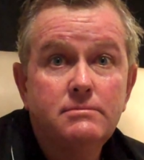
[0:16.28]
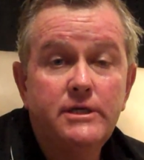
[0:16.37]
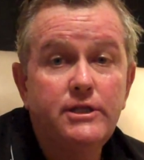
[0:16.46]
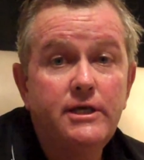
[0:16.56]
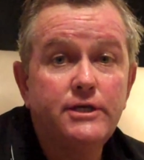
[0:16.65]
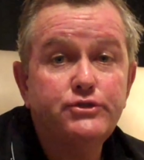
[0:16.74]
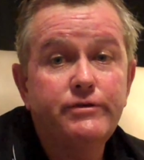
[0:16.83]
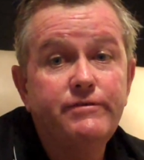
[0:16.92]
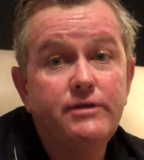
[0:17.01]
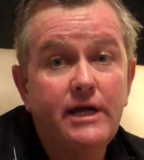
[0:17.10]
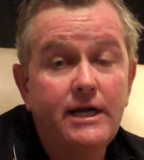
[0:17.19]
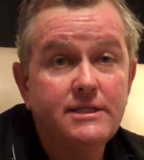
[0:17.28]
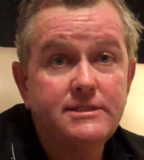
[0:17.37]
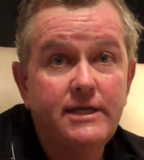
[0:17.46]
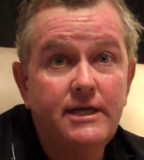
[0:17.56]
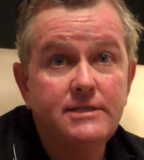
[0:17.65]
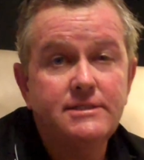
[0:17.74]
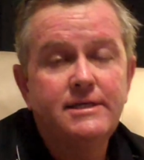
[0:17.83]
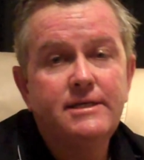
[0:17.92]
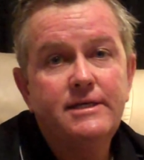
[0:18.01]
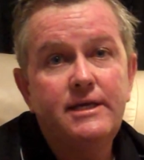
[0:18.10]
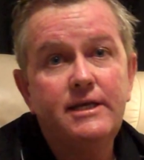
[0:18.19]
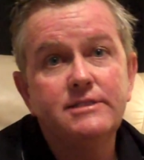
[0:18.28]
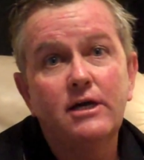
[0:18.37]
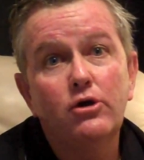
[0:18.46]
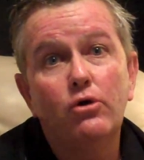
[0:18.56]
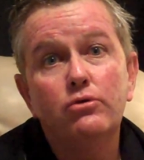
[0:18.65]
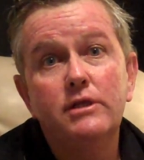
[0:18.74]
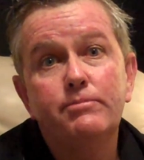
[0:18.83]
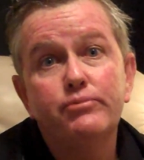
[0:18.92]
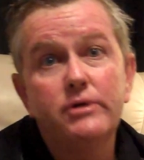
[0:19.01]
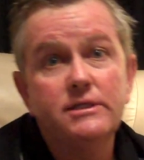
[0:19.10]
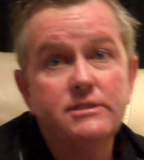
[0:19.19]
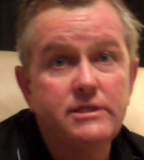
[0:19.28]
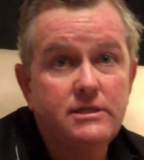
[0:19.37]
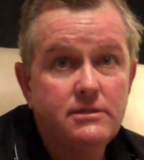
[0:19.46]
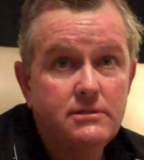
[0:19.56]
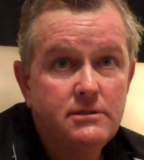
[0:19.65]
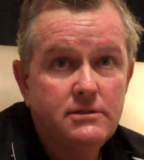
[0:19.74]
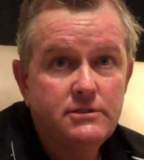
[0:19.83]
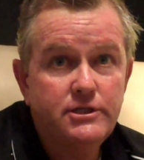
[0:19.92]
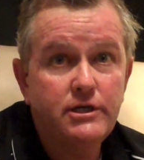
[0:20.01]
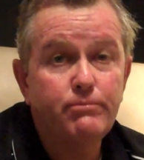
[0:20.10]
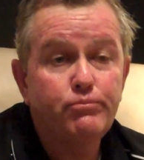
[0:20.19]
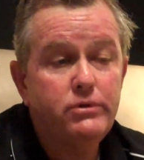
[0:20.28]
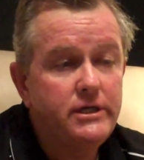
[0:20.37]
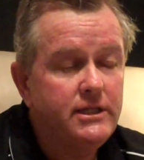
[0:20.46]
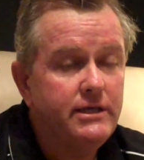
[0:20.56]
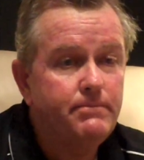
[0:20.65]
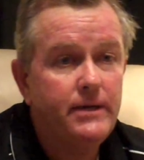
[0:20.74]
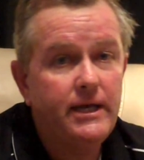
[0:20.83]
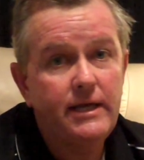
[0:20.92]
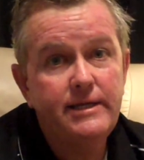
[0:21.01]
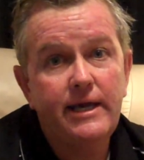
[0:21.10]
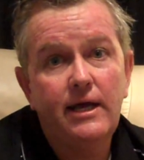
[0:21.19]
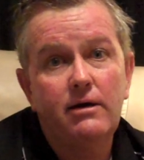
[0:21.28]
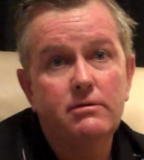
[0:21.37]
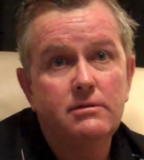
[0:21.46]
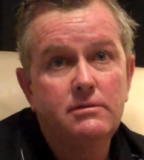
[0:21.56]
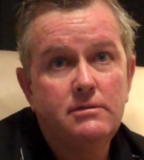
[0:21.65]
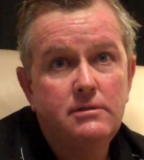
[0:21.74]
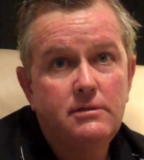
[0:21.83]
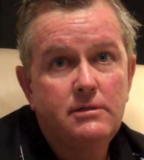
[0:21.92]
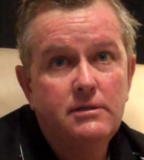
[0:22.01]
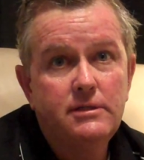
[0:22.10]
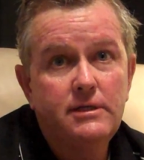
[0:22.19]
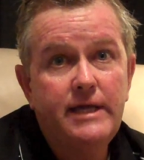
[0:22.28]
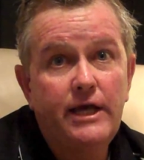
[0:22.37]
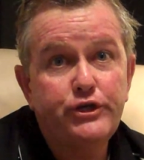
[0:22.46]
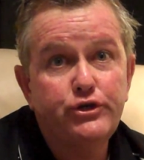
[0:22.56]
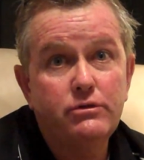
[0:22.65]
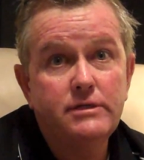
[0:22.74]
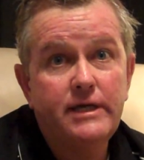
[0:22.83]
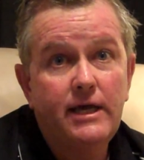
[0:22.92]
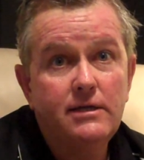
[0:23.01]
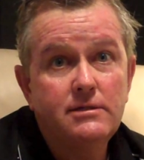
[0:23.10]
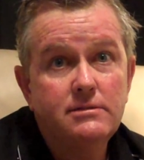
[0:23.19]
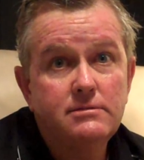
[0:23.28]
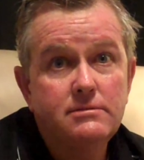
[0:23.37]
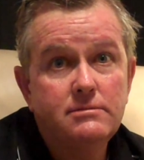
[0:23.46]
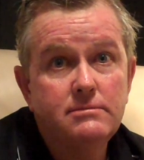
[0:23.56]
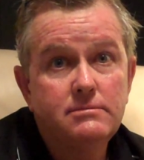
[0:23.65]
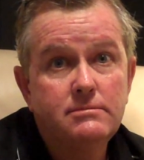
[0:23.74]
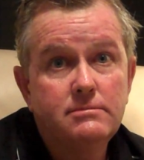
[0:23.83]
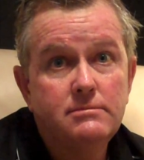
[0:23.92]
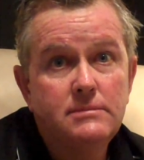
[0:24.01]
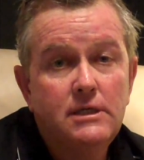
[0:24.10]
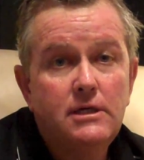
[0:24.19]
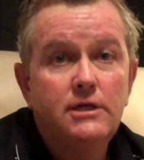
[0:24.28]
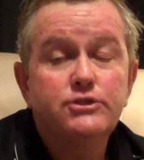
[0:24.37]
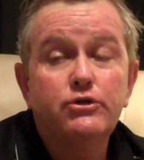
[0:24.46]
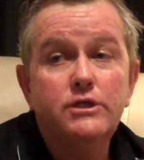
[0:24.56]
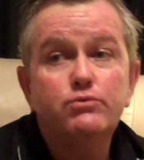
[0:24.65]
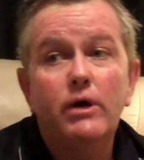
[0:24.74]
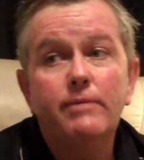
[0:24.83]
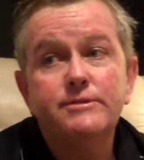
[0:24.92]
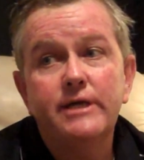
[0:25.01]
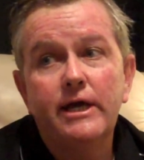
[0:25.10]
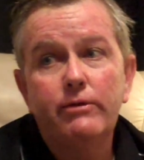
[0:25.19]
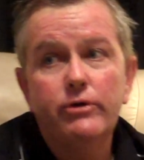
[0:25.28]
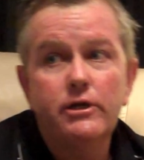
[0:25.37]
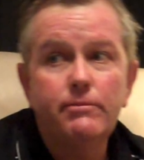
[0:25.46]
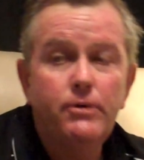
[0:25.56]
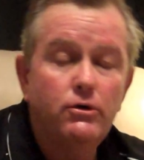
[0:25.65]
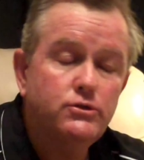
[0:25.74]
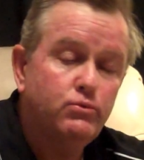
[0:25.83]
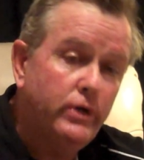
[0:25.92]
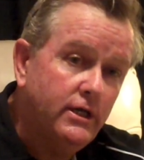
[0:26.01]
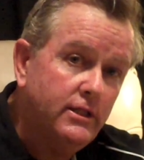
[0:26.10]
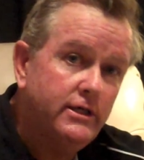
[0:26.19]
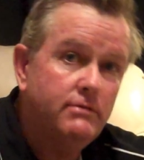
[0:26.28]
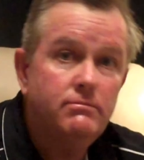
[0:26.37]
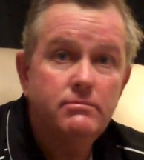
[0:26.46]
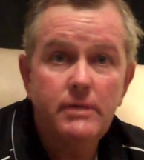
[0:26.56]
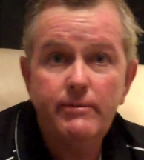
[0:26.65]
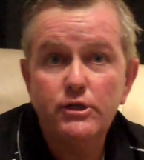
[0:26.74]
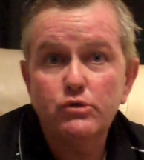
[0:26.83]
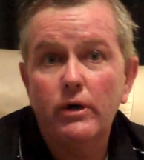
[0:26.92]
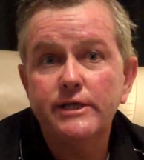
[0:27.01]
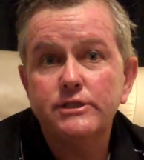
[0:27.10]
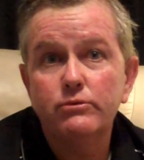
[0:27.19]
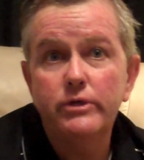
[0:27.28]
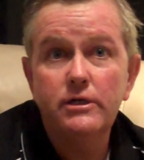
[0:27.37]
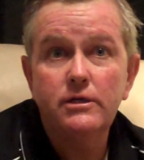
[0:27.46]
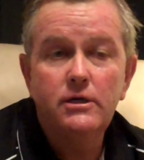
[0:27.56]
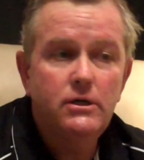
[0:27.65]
In the history of the United States, he is our only president to completely pay down the national debt. So this website, we're going to post weekly, maybe twice a week.